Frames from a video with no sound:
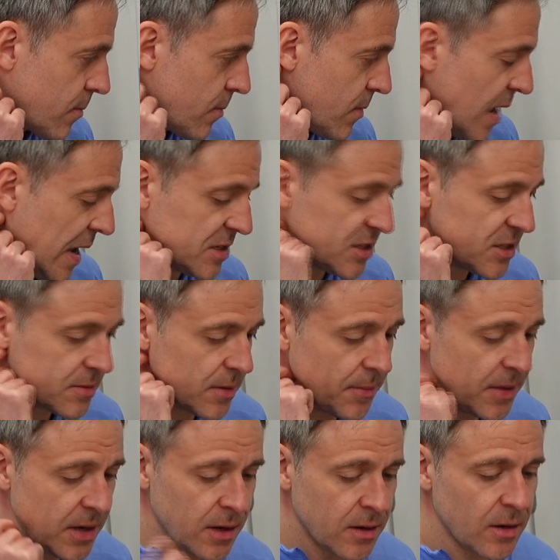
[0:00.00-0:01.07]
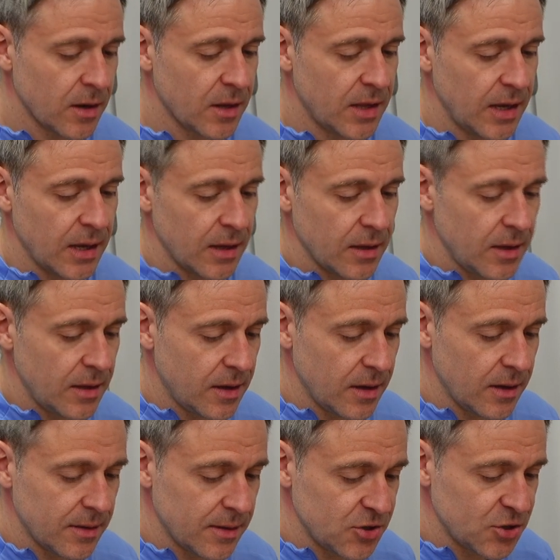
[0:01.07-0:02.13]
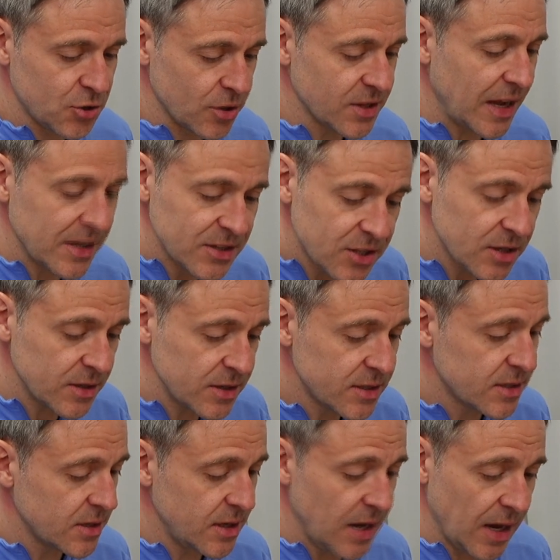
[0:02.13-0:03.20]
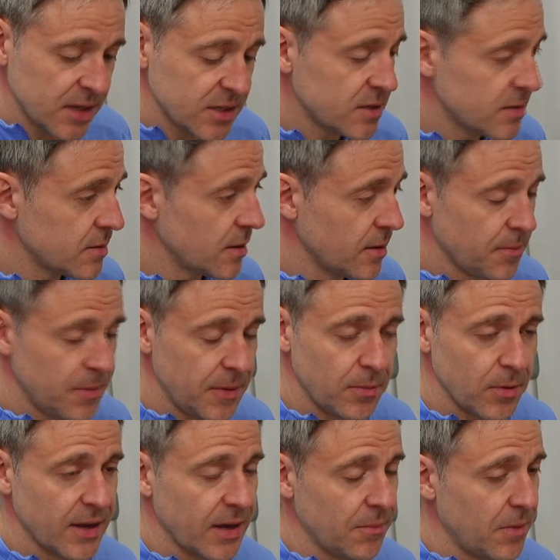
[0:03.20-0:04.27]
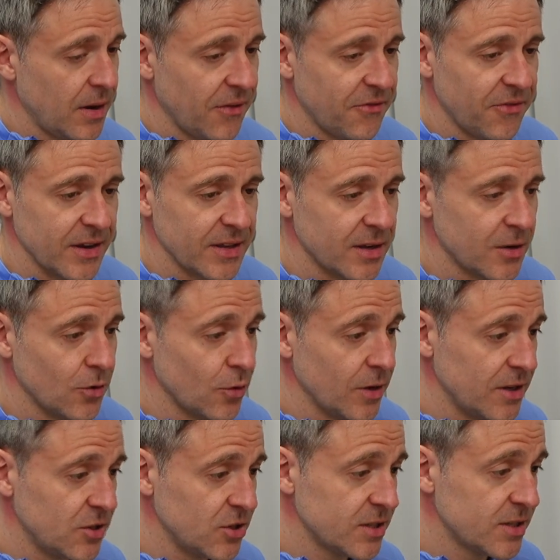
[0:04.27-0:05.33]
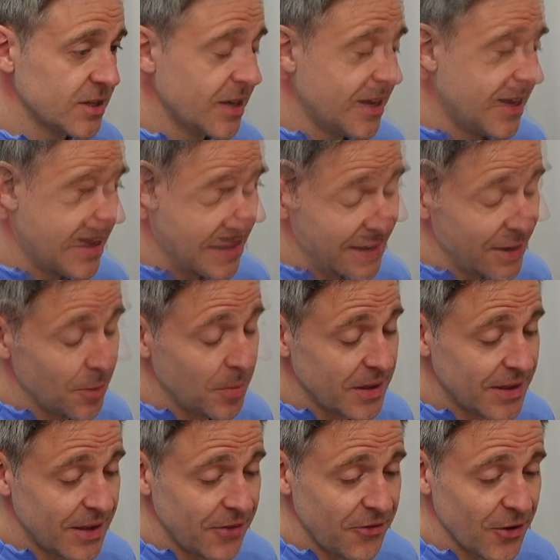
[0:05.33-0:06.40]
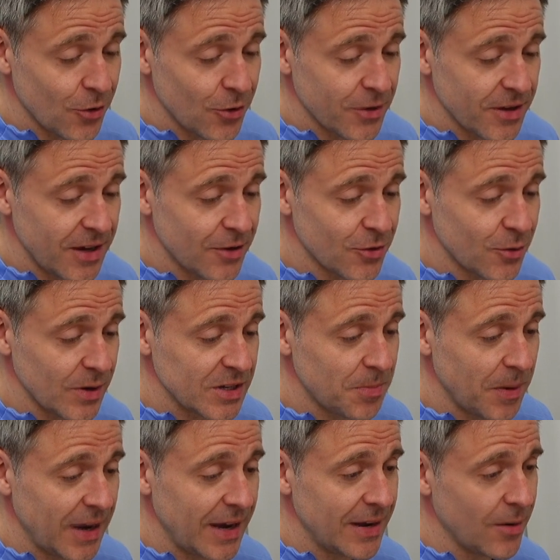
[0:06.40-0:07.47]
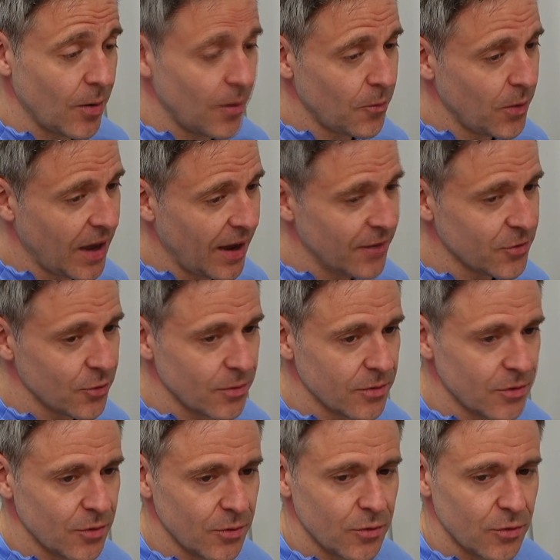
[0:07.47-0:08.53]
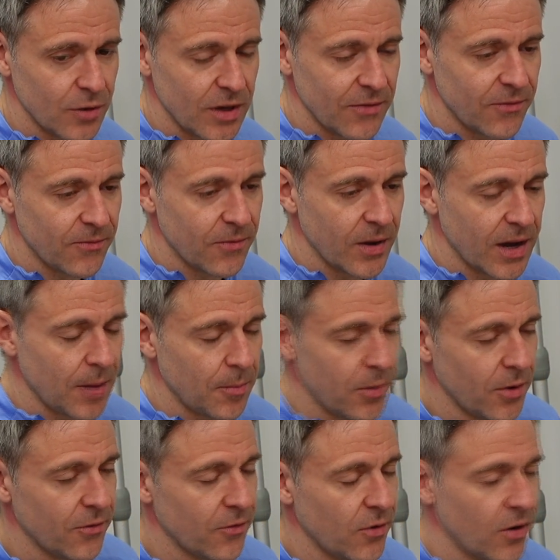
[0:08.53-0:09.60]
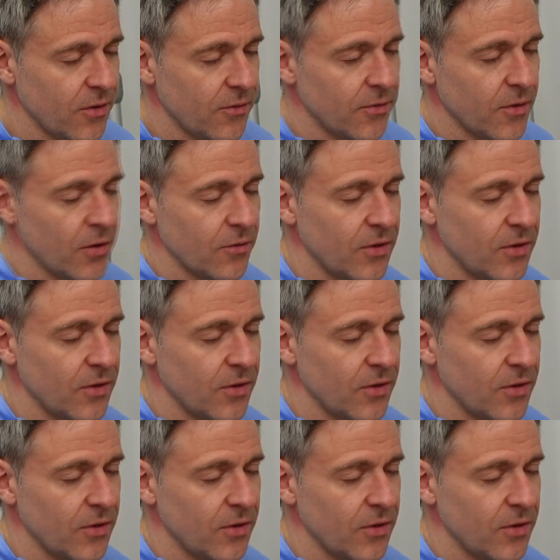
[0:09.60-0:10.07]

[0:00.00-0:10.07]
Yes, I mean, the short answer is yes, people can be affected in all ages. A little bit difficult here to explain. We have to give a couple of